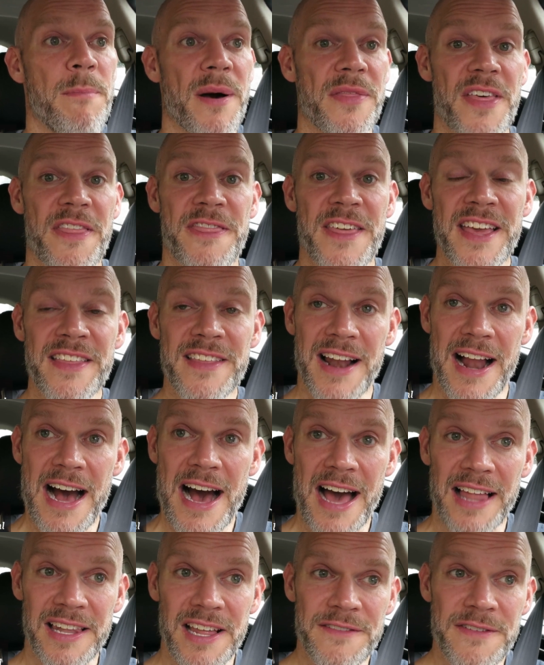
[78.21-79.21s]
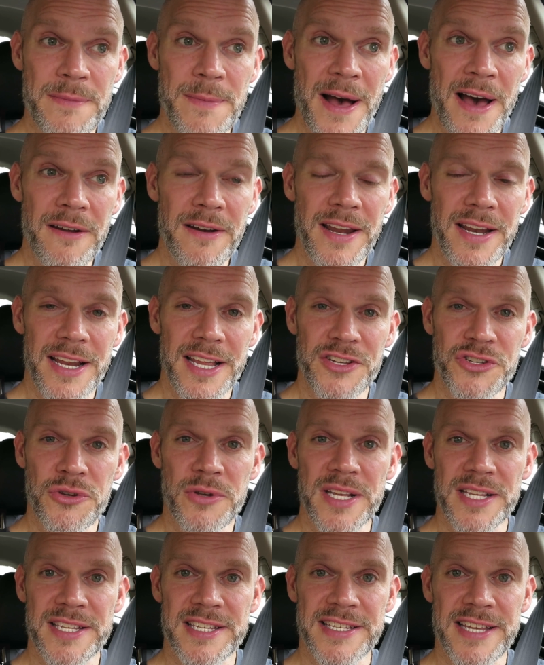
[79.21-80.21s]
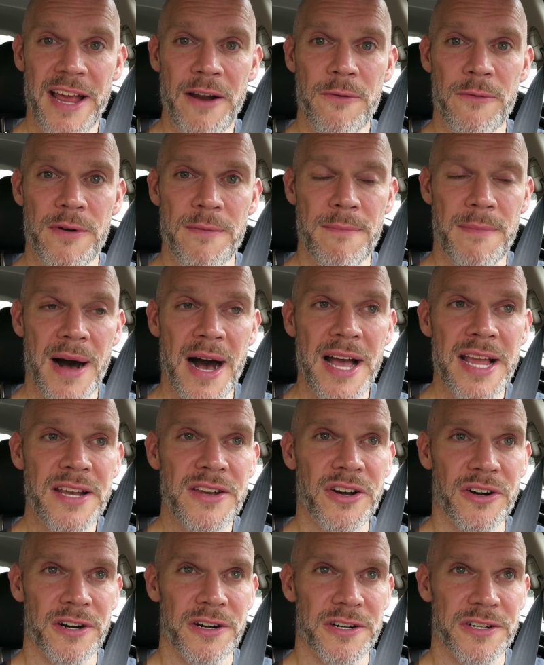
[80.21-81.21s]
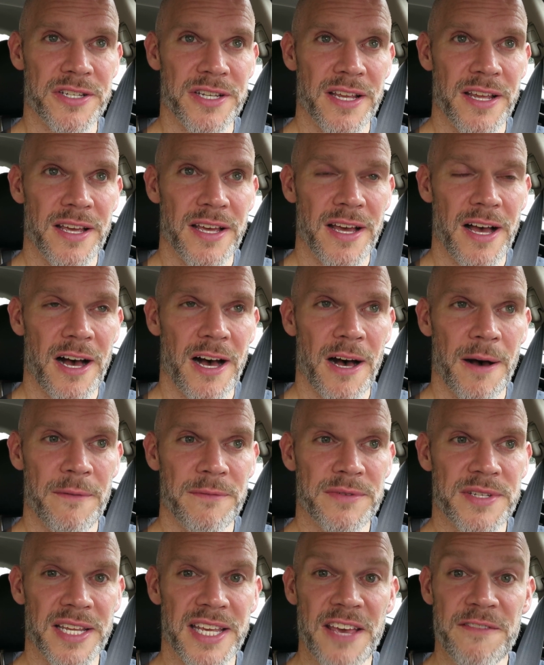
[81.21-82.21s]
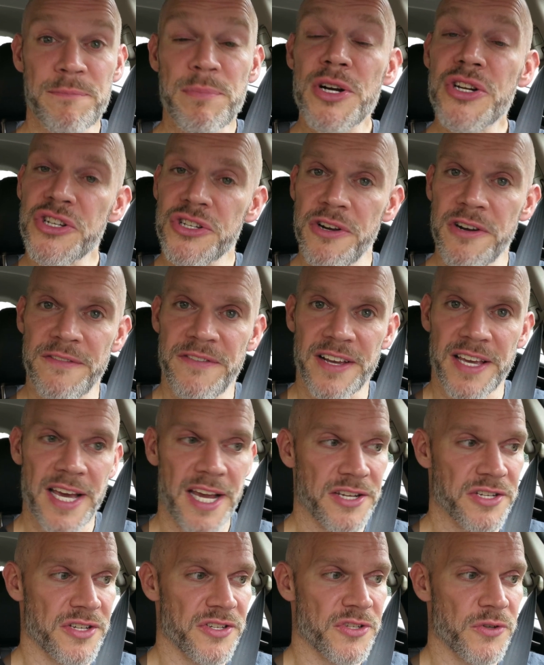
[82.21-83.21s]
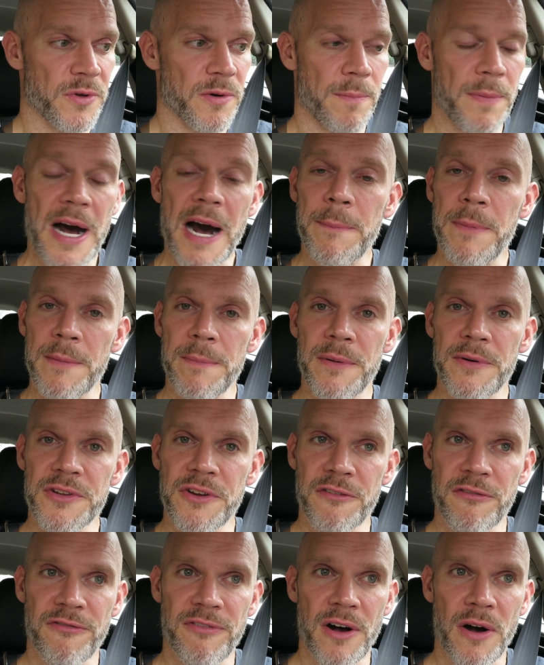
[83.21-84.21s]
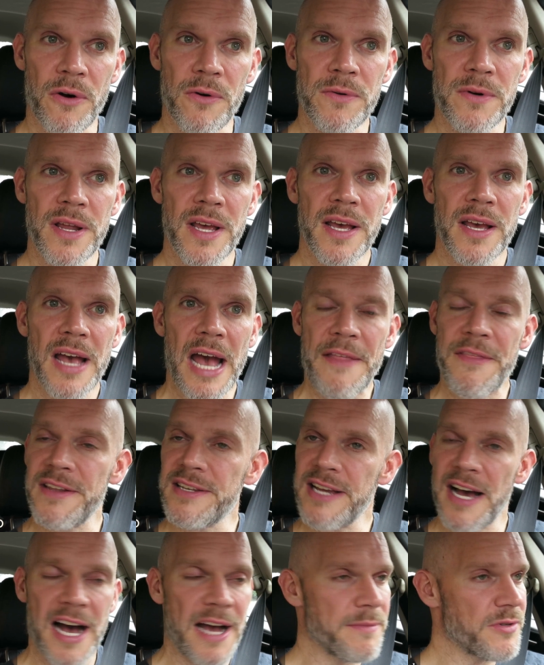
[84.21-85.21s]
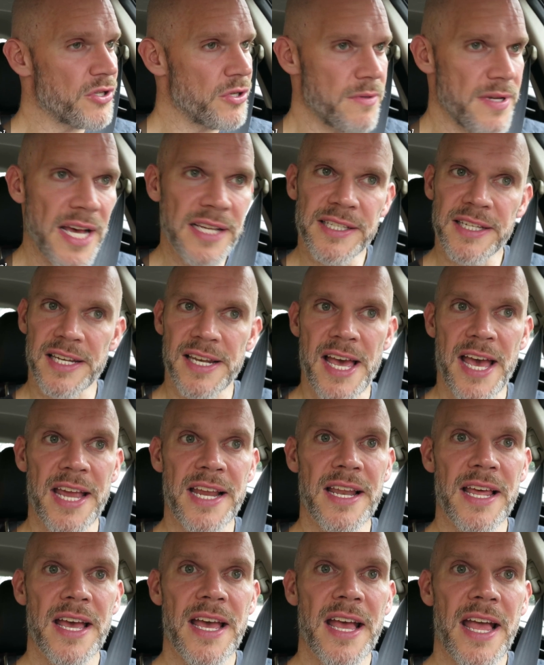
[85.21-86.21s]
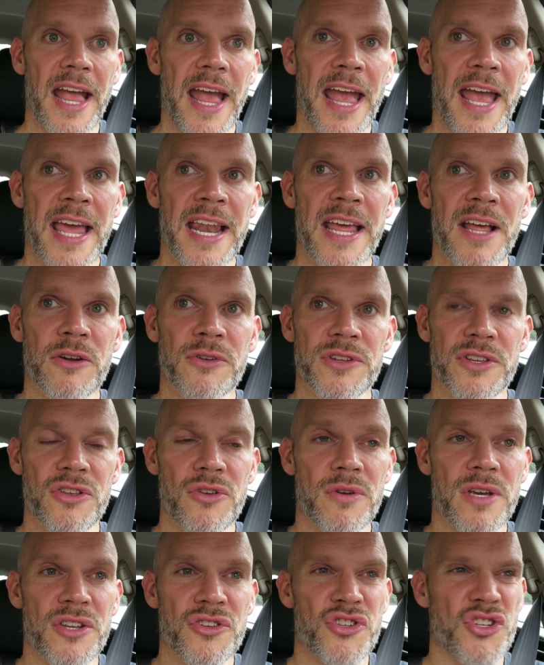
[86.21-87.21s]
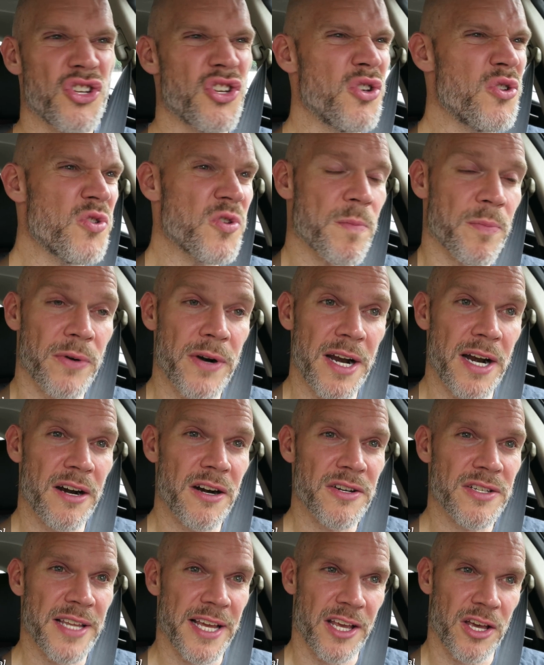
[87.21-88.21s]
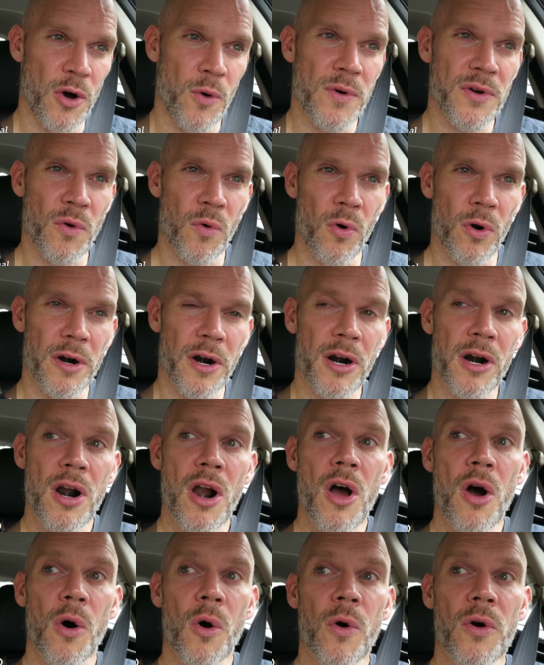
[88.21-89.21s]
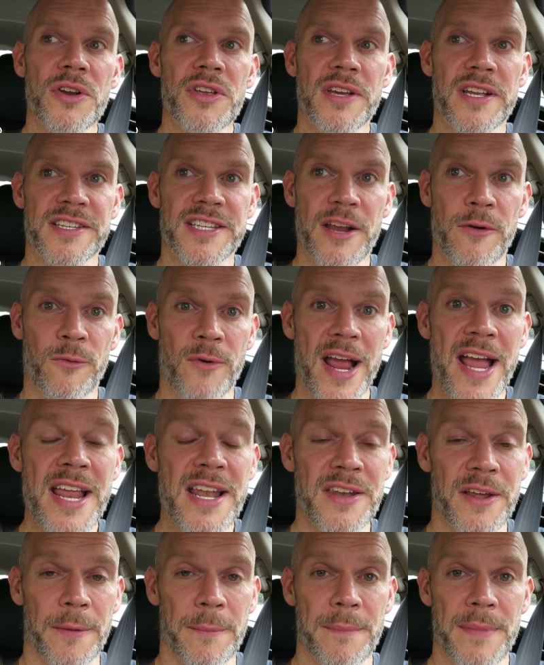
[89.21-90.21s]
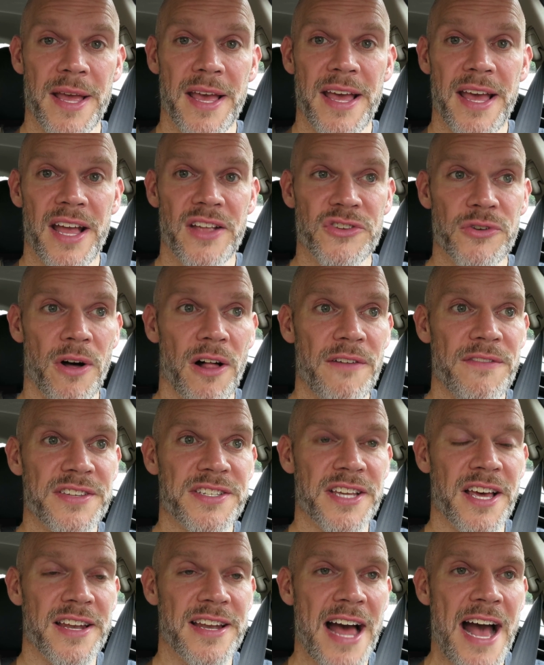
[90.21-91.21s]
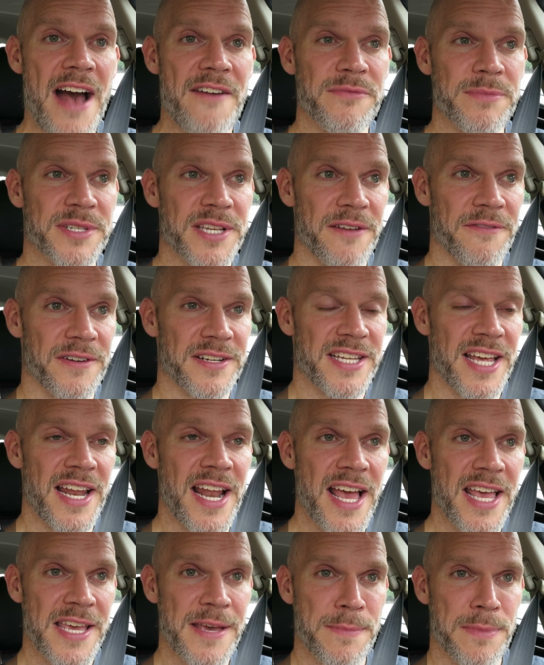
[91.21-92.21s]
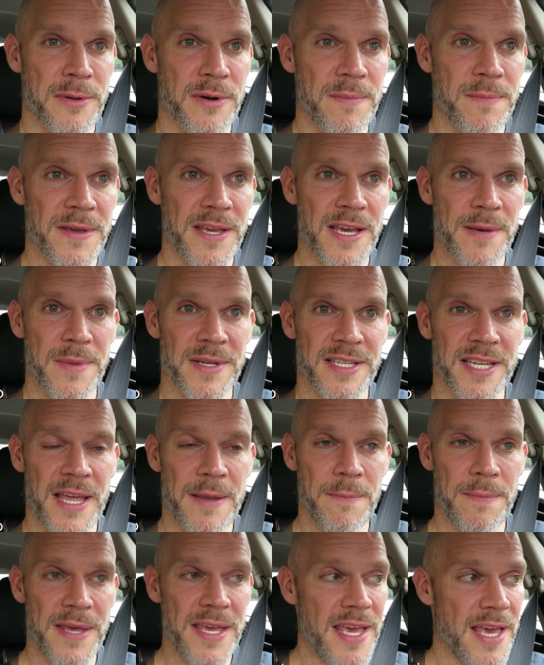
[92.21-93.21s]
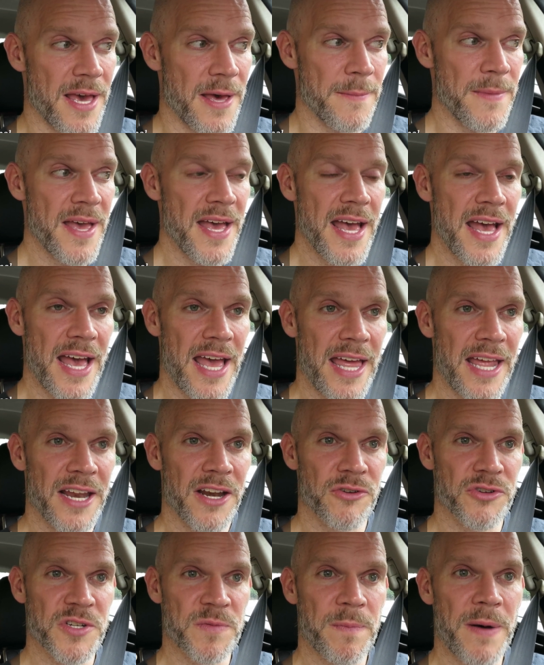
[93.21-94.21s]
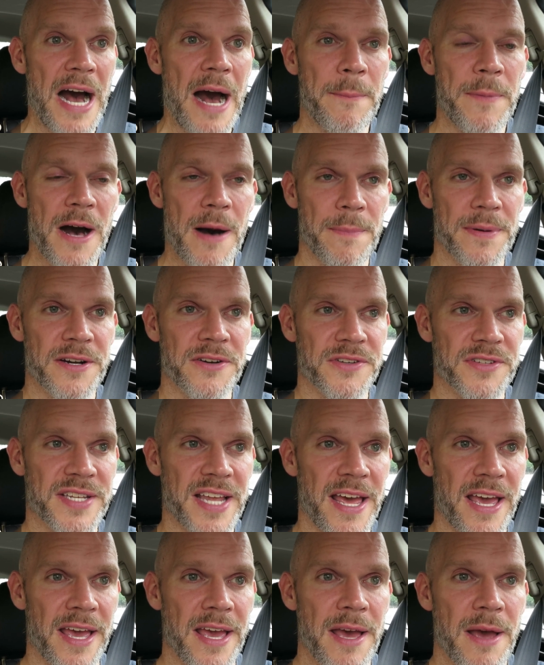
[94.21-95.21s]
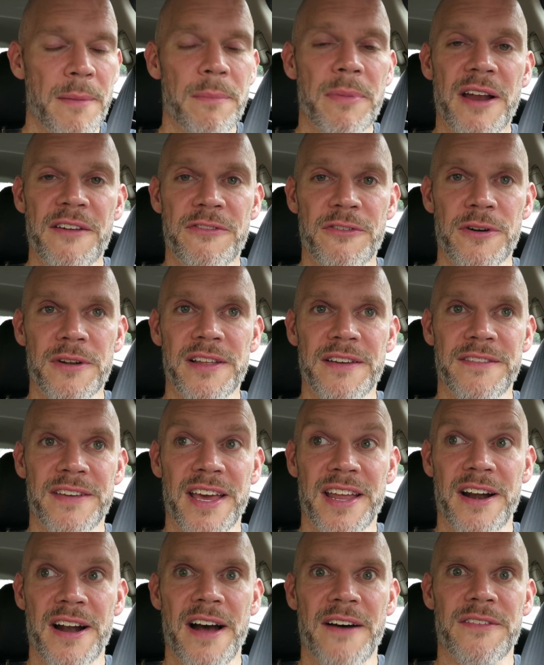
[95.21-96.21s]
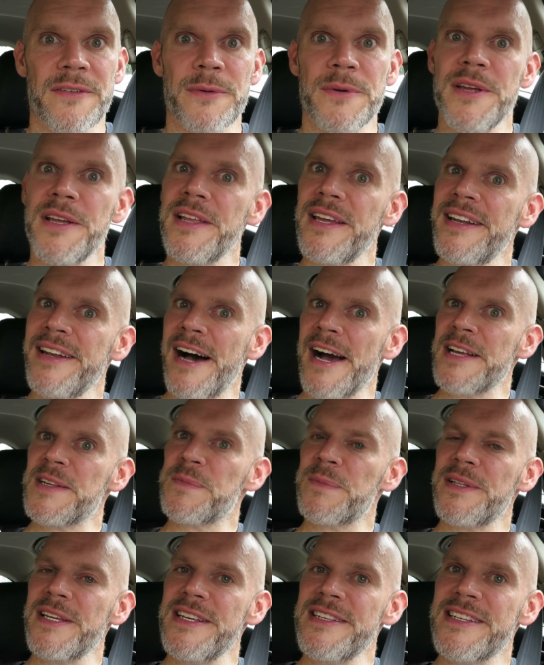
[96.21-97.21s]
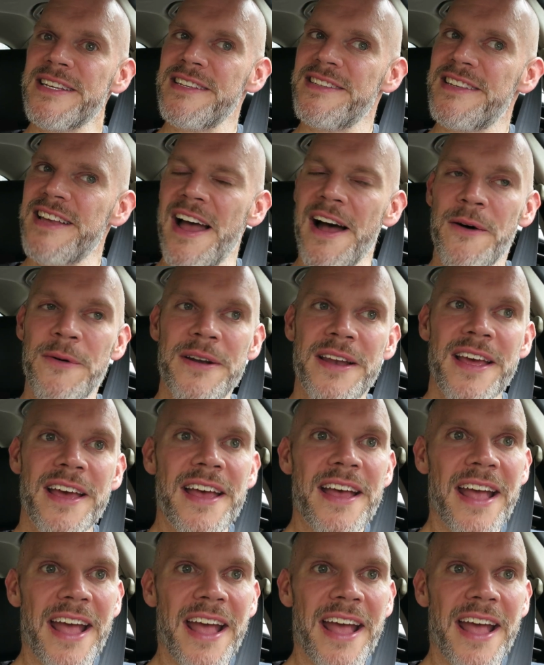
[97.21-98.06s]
But the thing that I love about it is you can set reminders um, to give push notifications. So it'll pop up on your phone at the times you designate, and you can choose prayers like go in order, or you can say random. And so all of a sudden, I have them set for 10 a.m., 3 p.m., and 10 p.m., and it'll just pop up and it'll say, Pray for Olivia, and it'll have a really nice, pleasing sound.